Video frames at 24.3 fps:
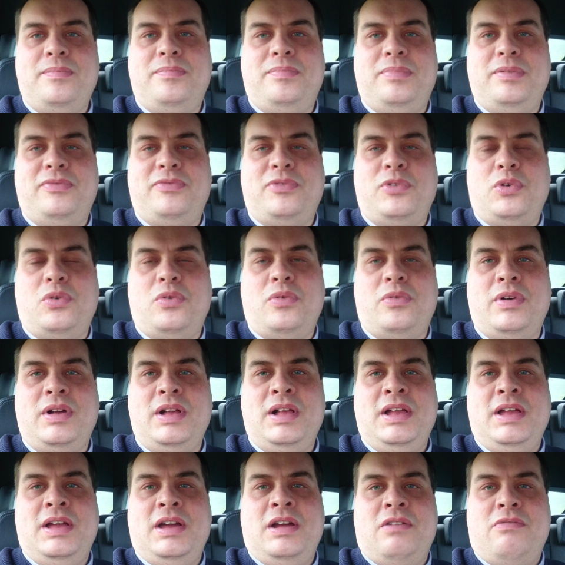before
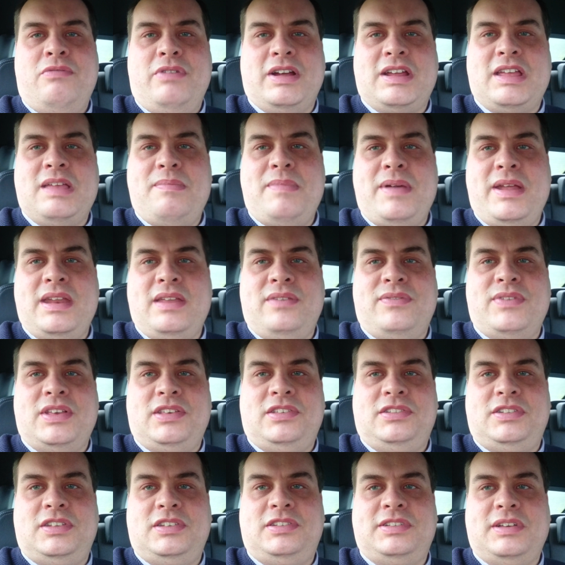recommending
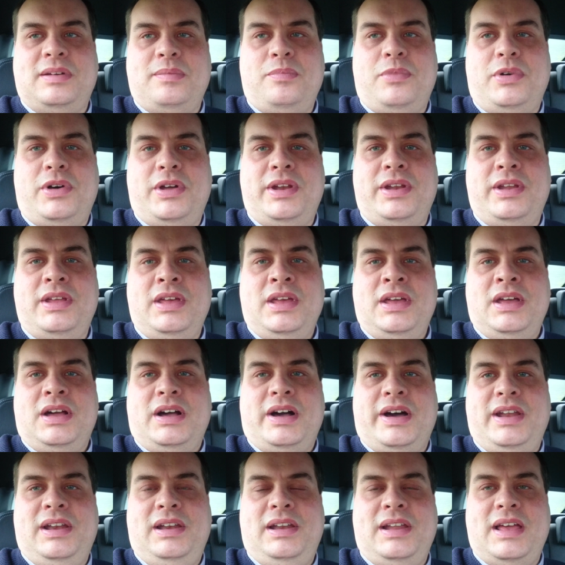this to someone,
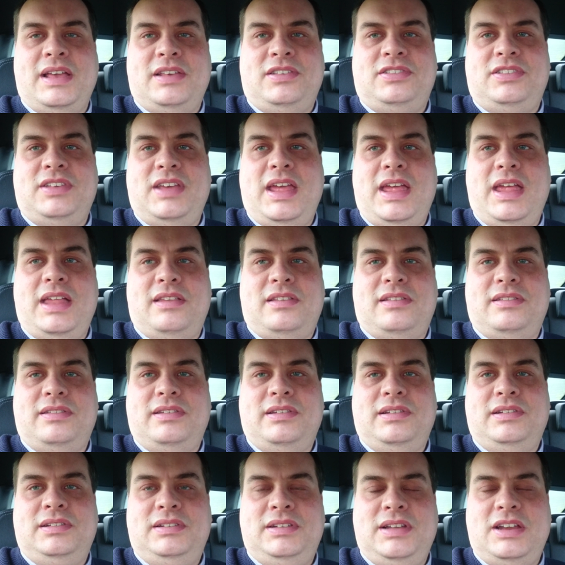unless it's
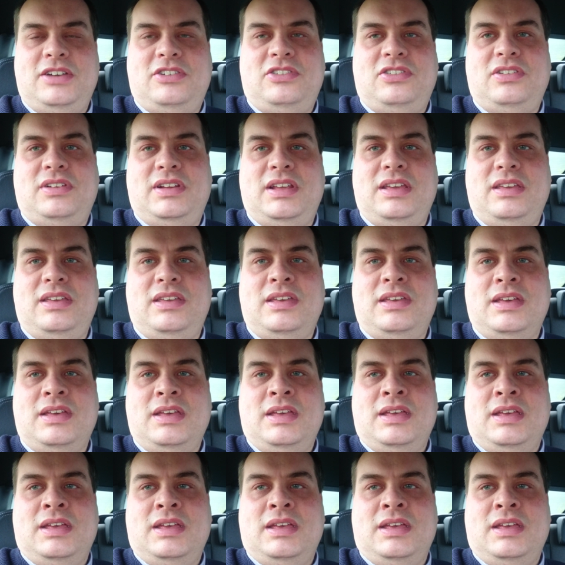literally